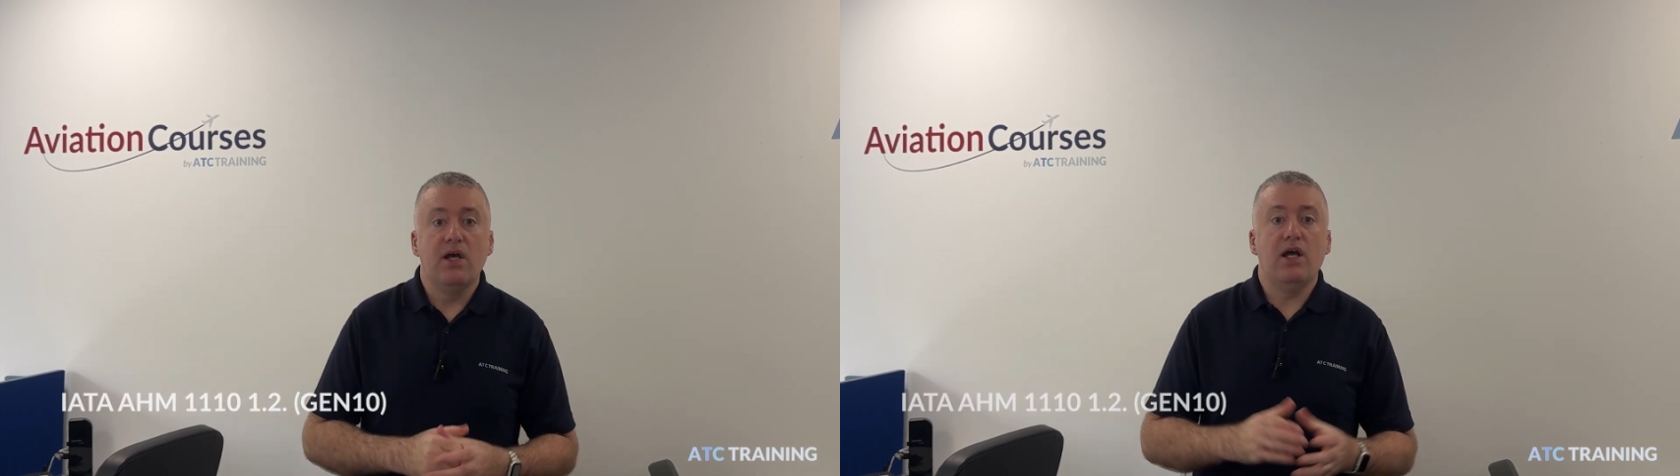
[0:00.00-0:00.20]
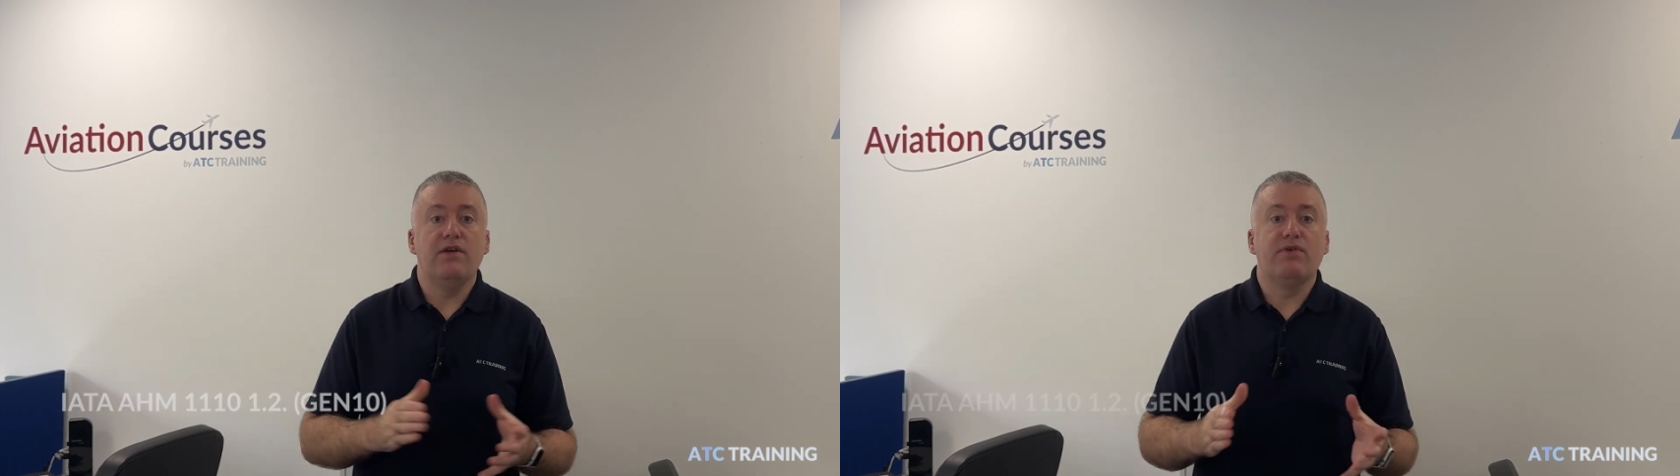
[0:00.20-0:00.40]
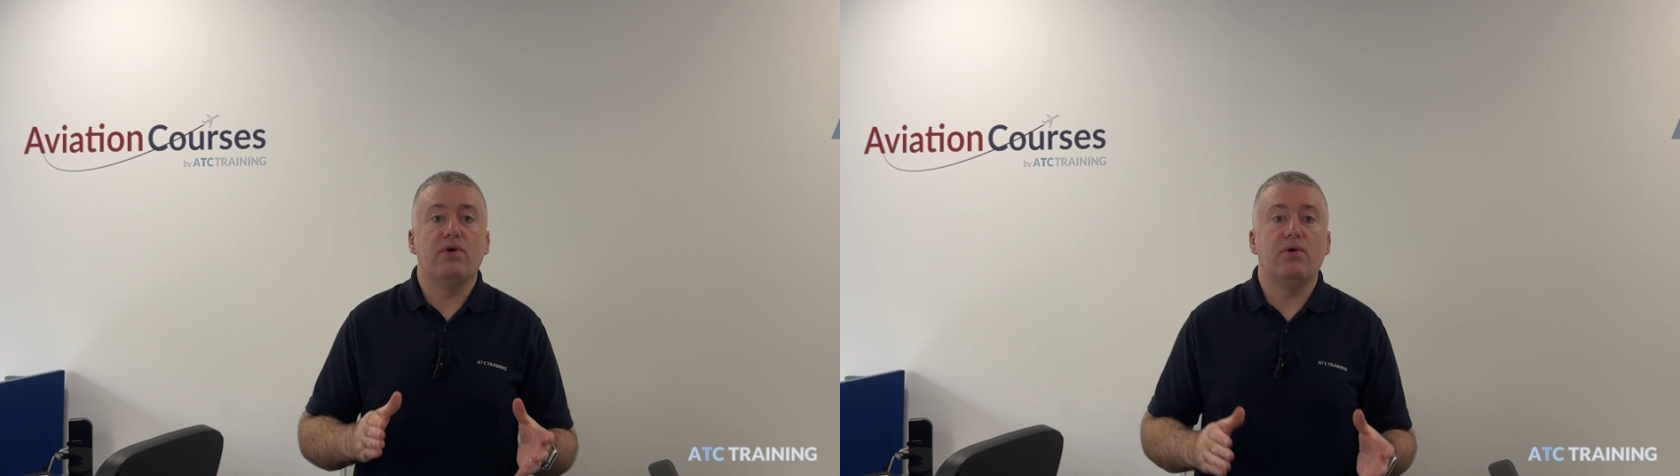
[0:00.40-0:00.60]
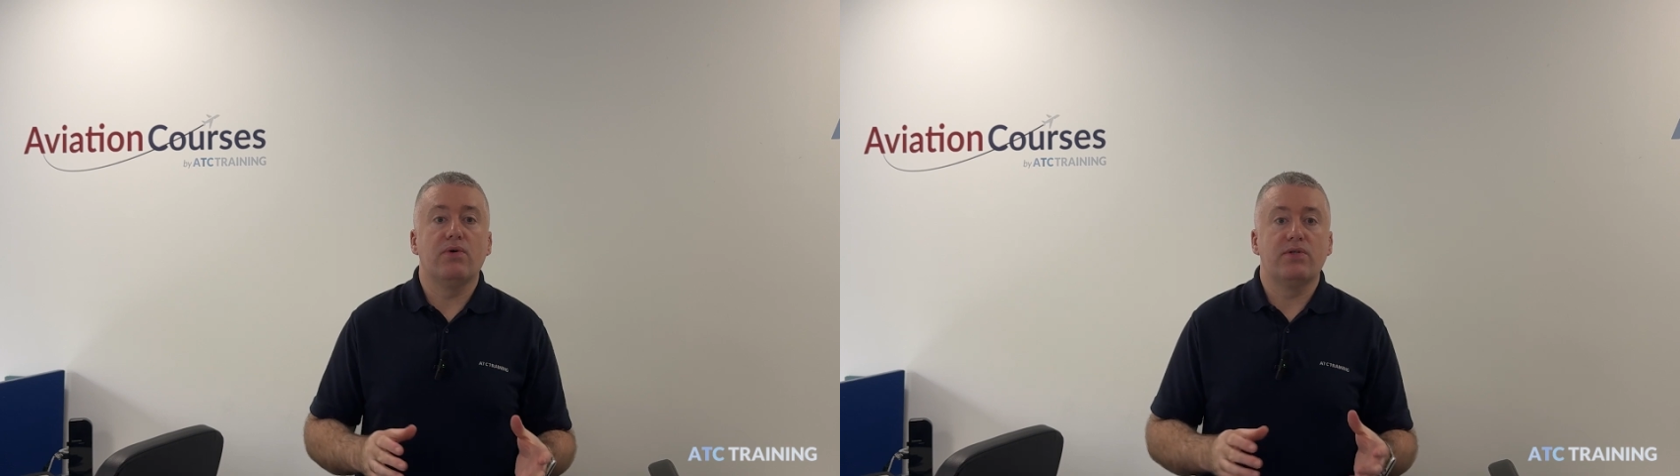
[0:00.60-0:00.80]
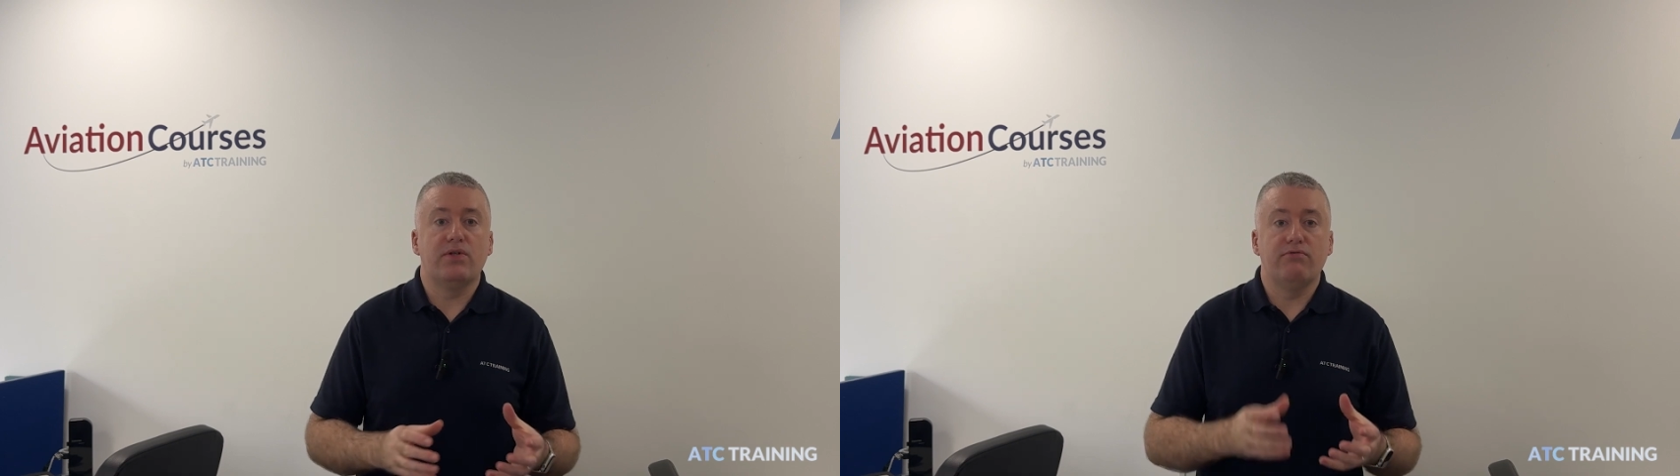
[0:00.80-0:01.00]
and of
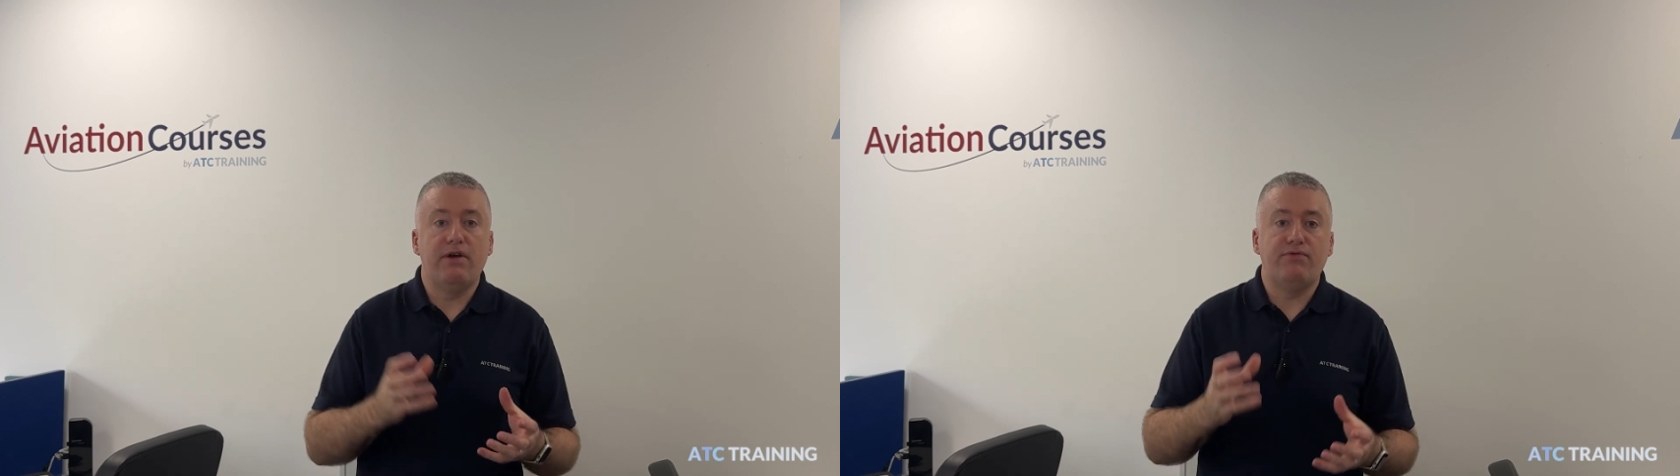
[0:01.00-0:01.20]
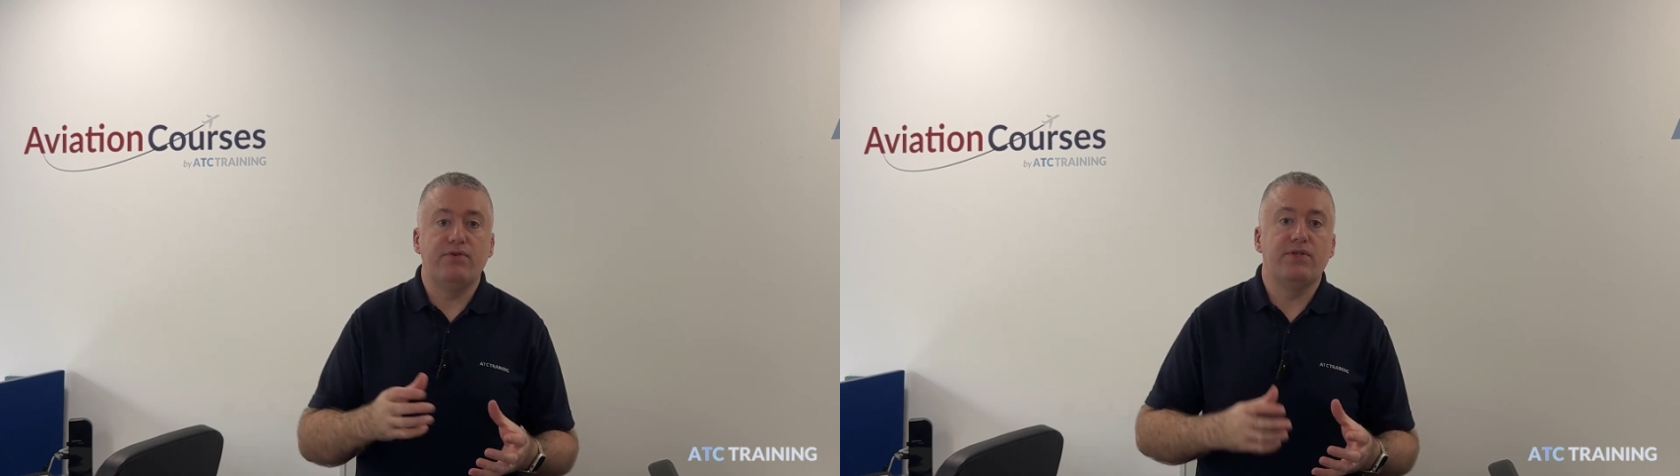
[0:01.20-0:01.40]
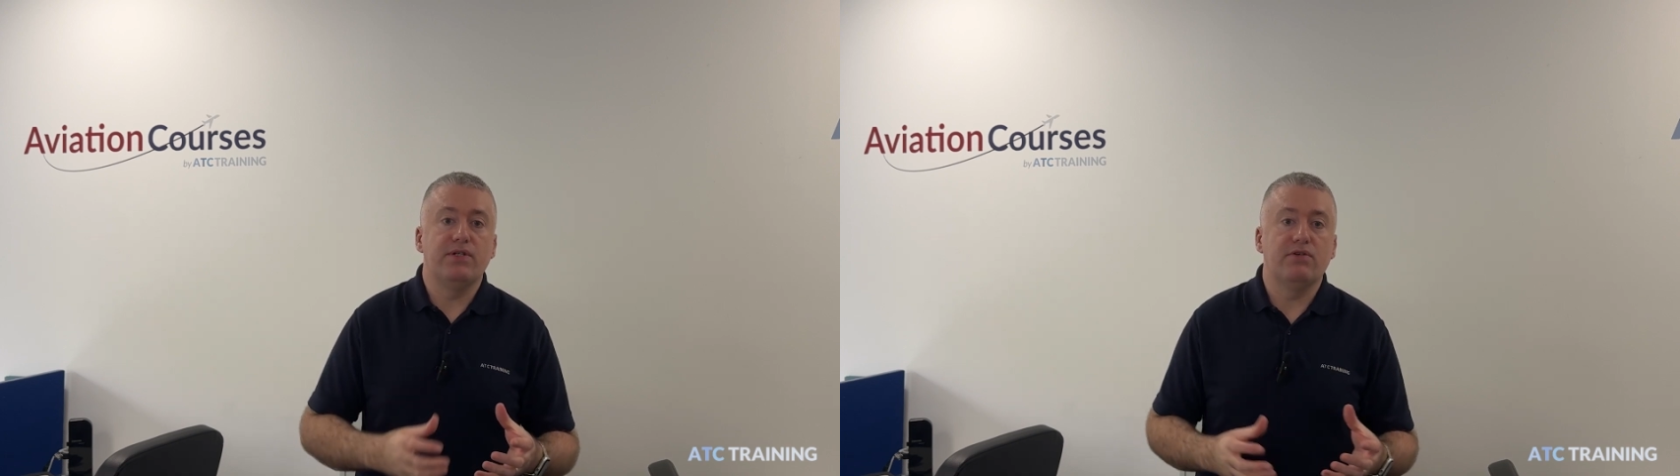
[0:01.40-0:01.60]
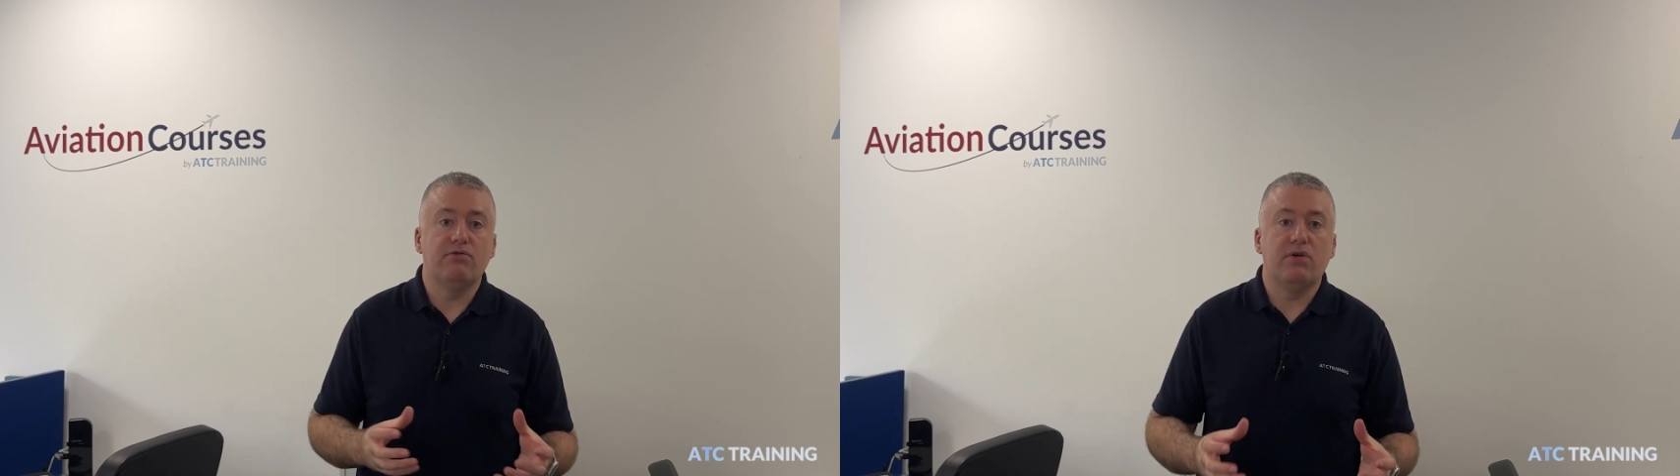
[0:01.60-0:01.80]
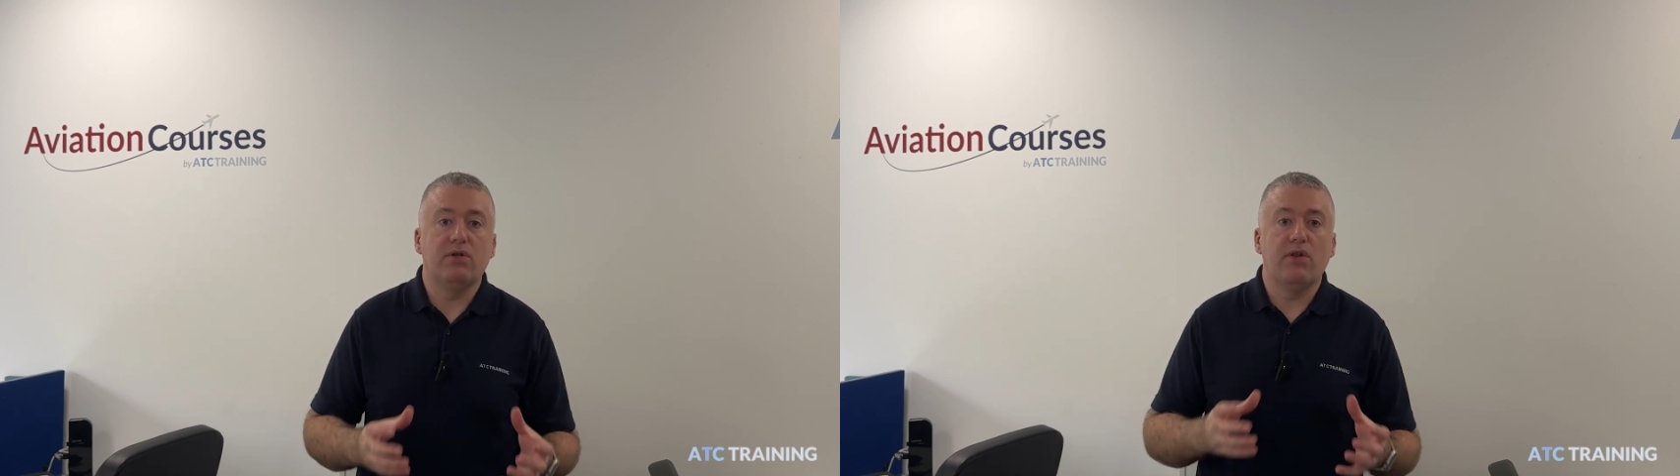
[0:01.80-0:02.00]
course the references are
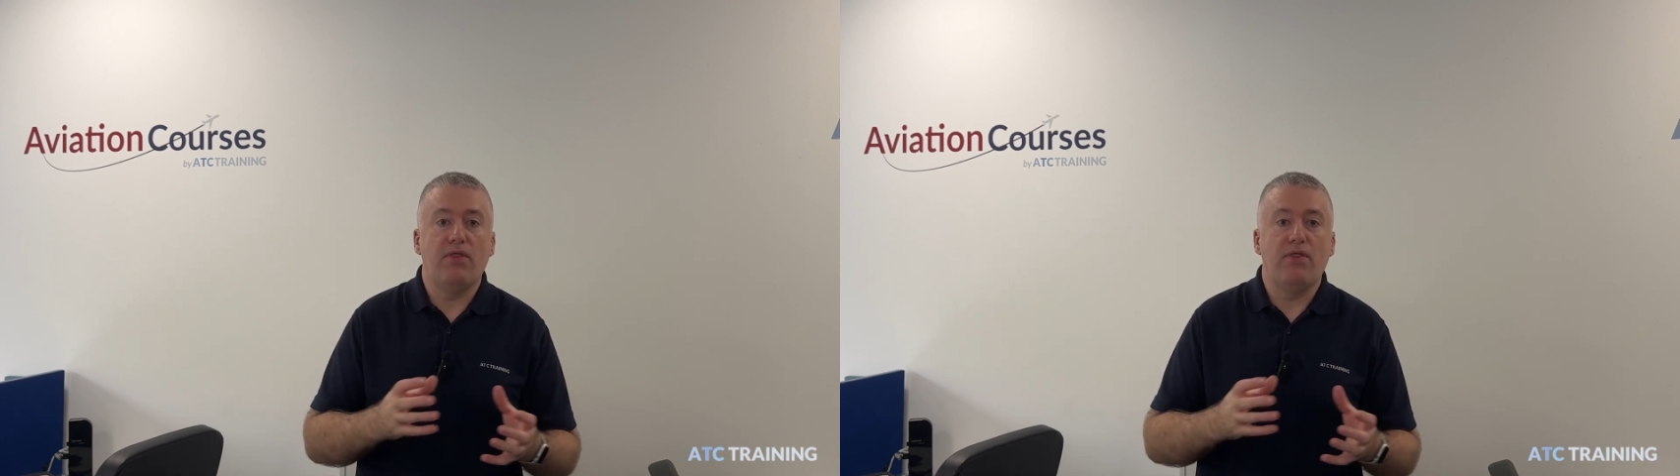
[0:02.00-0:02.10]
all